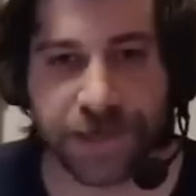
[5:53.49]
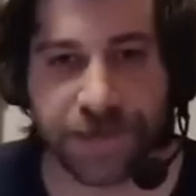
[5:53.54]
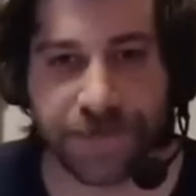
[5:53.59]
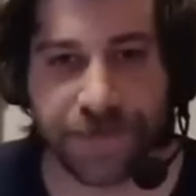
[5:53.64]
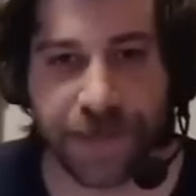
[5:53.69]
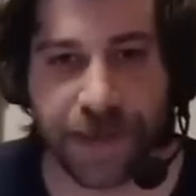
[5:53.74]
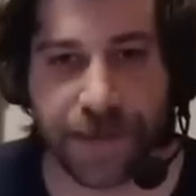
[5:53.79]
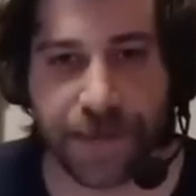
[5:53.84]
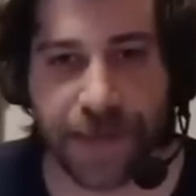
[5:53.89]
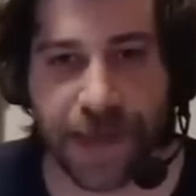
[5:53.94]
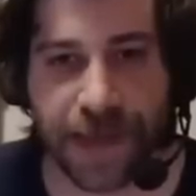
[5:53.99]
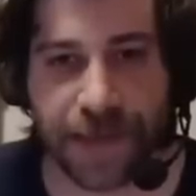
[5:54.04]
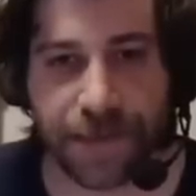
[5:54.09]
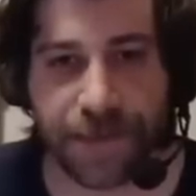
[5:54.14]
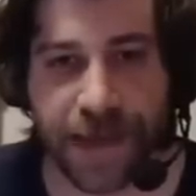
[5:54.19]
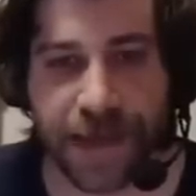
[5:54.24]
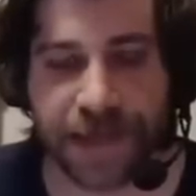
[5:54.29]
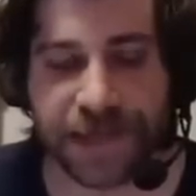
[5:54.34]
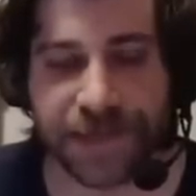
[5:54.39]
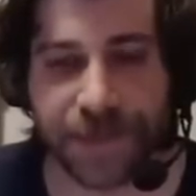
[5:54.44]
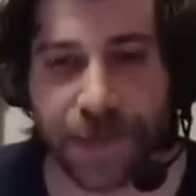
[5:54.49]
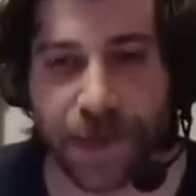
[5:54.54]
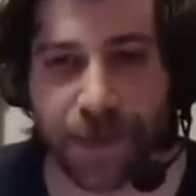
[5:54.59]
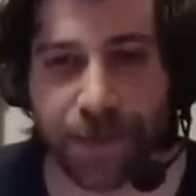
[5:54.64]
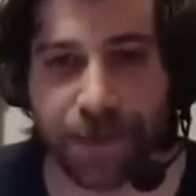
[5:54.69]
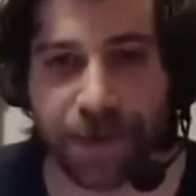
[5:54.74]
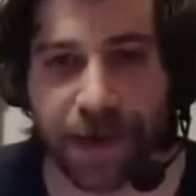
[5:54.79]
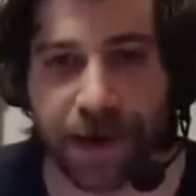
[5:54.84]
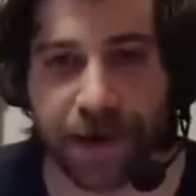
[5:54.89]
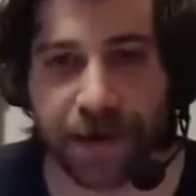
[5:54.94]
if they made baseball
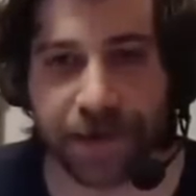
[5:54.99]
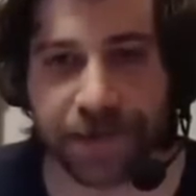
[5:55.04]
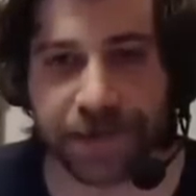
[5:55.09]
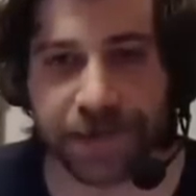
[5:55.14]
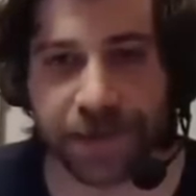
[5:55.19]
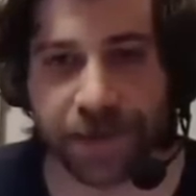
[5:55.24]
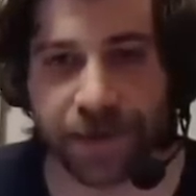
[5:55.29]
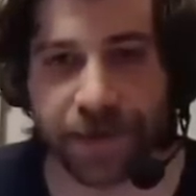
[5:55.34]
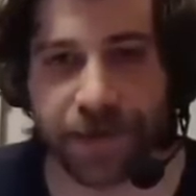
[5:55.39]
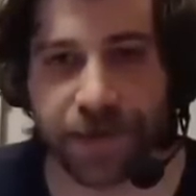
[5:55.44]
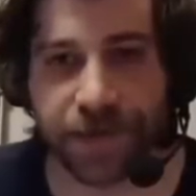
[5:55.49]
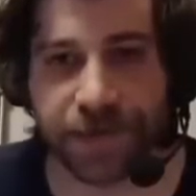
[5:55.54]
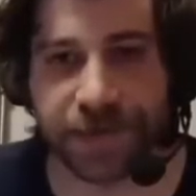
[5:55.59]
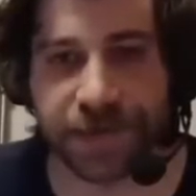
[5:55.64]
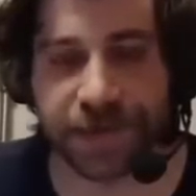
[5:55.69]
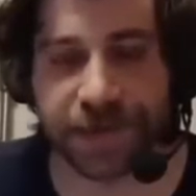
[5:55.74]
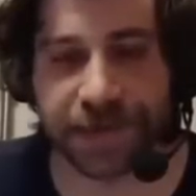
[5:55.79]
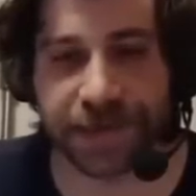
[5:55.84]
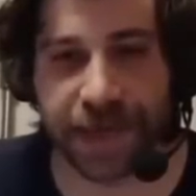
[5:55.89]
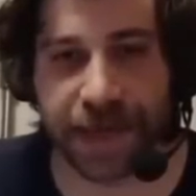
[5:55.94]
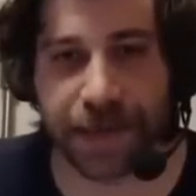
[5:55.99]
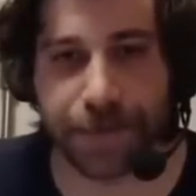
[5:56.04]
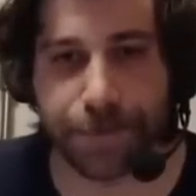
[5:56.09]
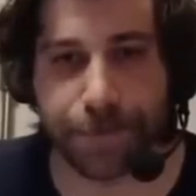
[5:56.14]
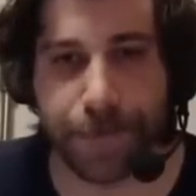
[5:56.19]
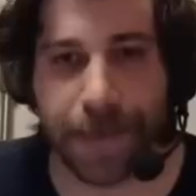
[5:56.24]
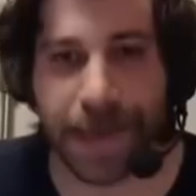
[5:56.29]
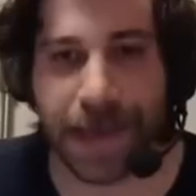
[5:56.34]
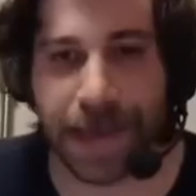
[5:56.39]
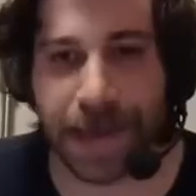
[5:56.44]
players all use the same
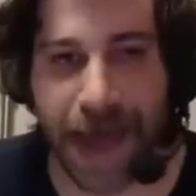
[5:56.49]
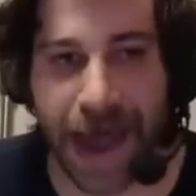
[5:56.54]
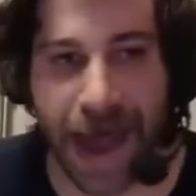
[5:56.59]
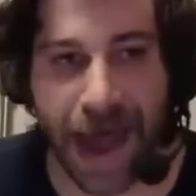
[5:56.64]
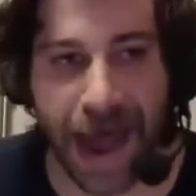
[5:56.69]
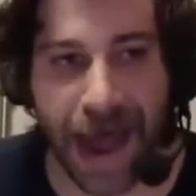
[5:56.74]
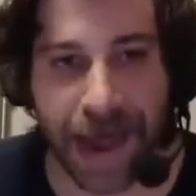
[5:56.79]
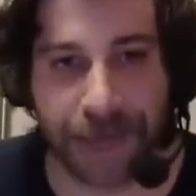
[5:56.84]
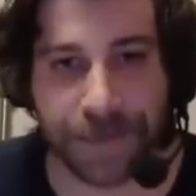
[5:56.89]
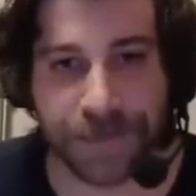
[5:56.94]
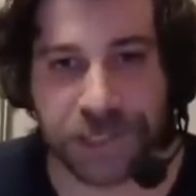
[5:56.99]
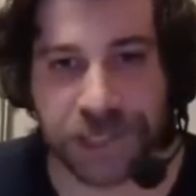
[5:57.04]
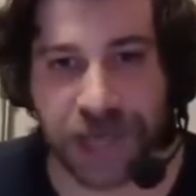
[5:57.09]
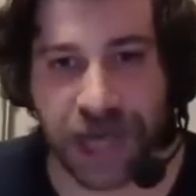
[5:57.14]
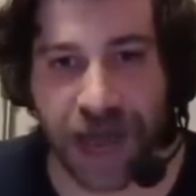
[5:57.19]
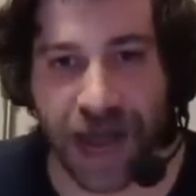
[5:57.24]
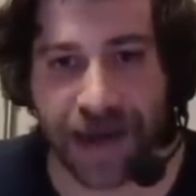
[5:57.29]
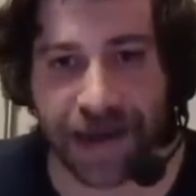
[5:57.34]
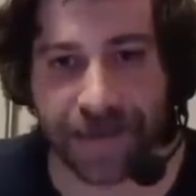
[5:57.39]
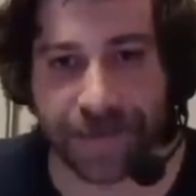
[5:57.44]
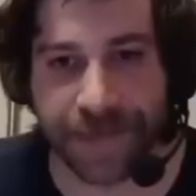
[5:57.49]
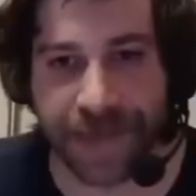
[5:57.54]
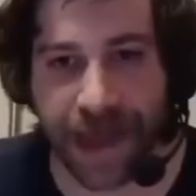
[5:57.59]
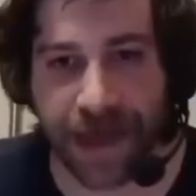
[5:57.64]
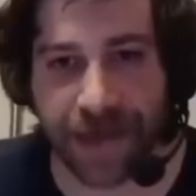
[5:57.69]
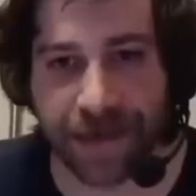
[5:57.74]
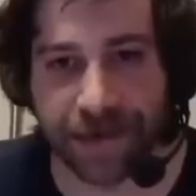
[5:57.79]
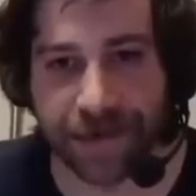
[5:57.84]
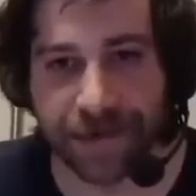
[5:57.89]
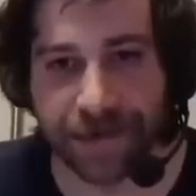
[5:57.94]
mitt. Ah, I'm shot! I'm
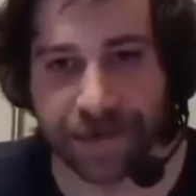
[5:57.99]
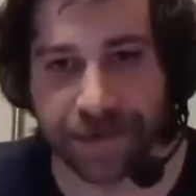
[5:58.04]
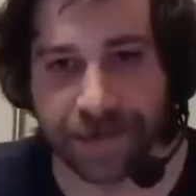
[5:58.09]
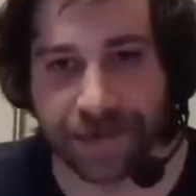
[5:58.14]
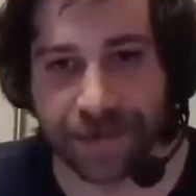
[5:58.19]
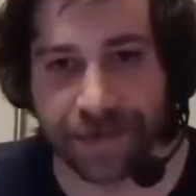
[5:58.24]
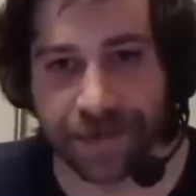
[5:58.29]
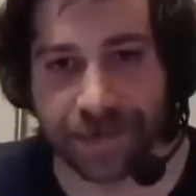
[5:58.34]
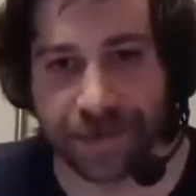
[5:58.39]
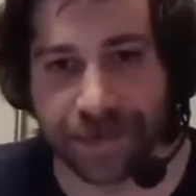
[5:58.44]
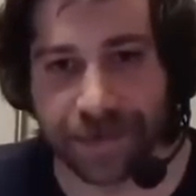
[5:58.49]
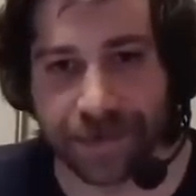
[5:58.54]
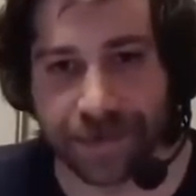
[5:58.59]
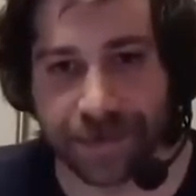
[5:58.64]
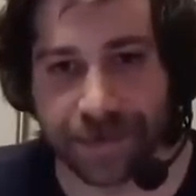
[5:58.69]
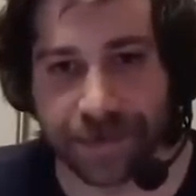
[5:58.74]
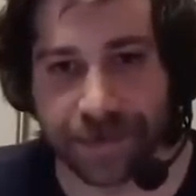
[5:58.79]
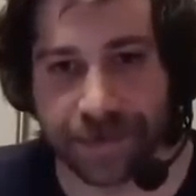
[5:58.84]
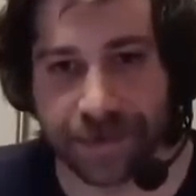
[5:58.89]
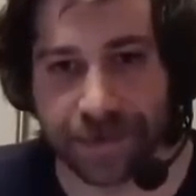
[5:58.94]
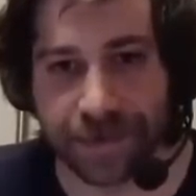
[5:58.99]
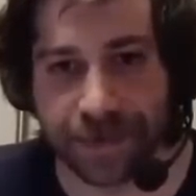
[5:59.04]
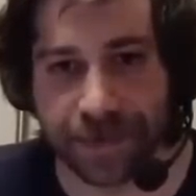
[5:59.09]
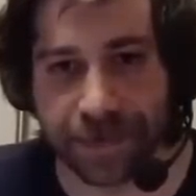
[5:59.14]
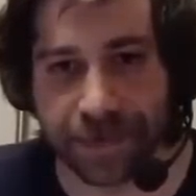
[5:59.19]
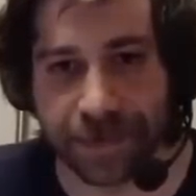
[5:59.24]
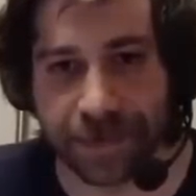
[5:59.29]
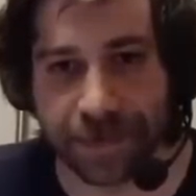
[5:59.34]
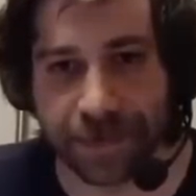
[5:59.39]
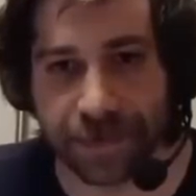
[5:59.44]
dead!
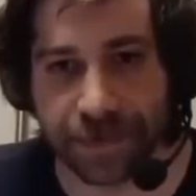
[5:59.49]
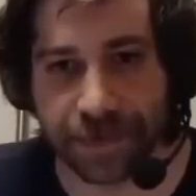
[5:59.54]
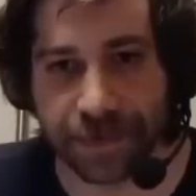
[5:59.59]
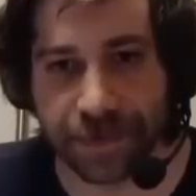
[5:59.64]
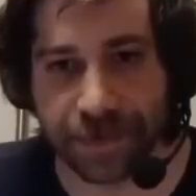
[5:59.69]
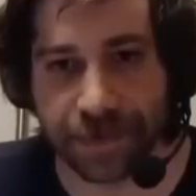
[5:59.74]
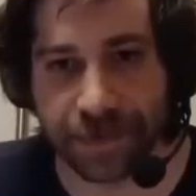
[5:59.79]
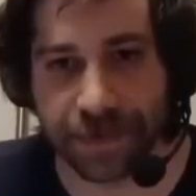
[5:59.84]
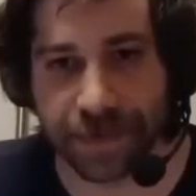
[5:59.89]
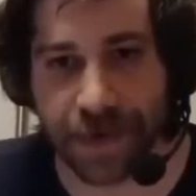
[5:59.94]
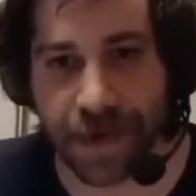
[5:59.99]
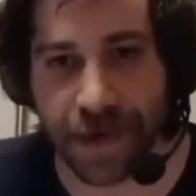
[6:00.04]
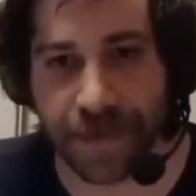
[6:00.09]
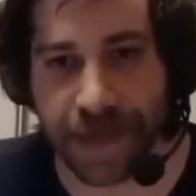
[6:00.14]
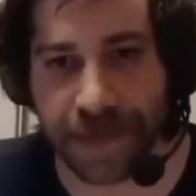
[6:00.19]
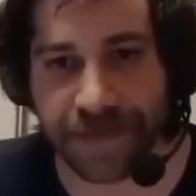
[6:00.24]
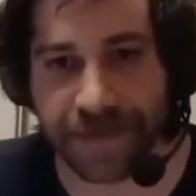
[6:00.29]
Dead? No, I'm not